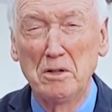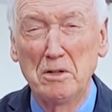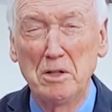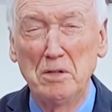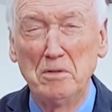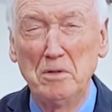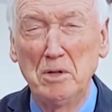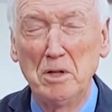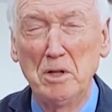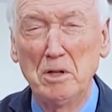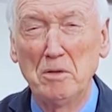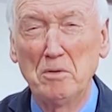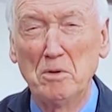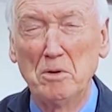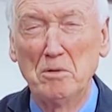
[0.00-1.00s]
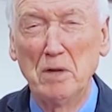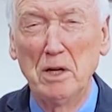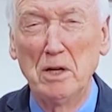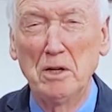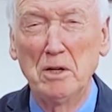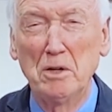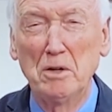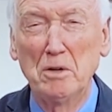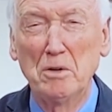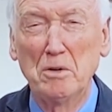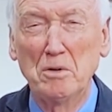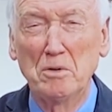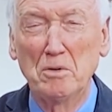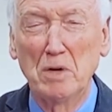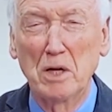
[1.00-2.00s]
TV, radio,
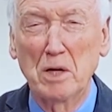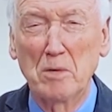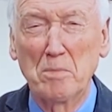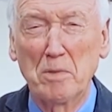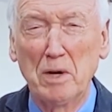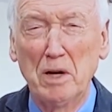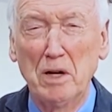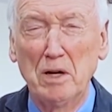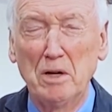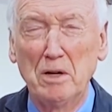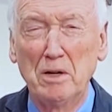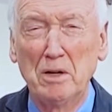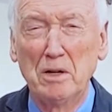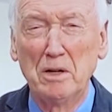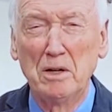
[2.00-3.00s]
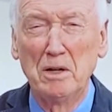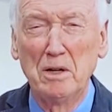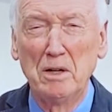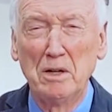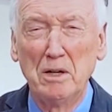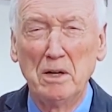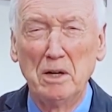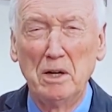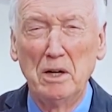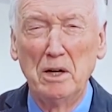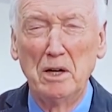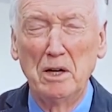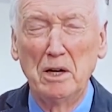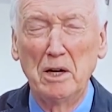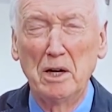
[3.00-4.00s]
record player,
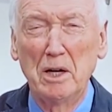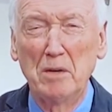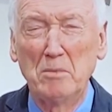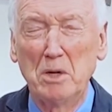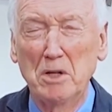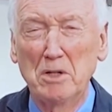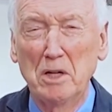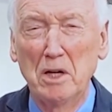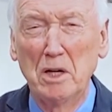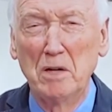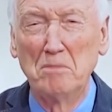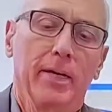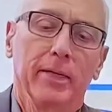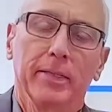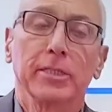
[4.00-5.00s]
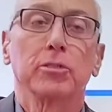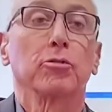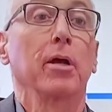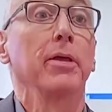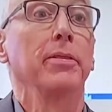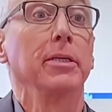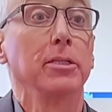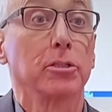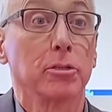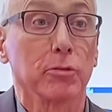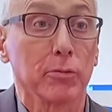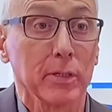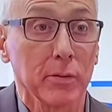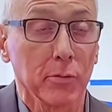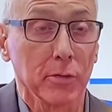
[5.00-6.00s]
uh, and Montana. Let's try these
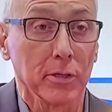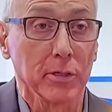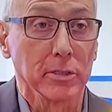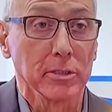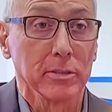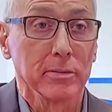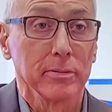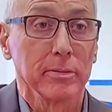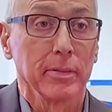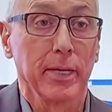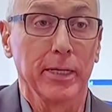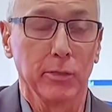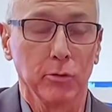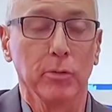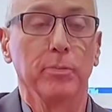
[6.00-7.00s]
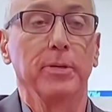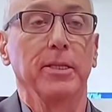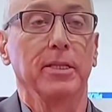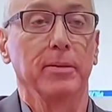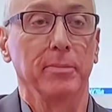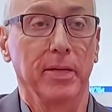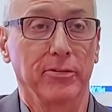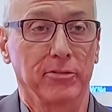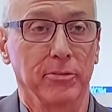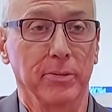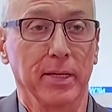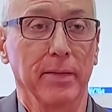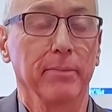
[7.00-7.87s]
three words, and you repeat them after me.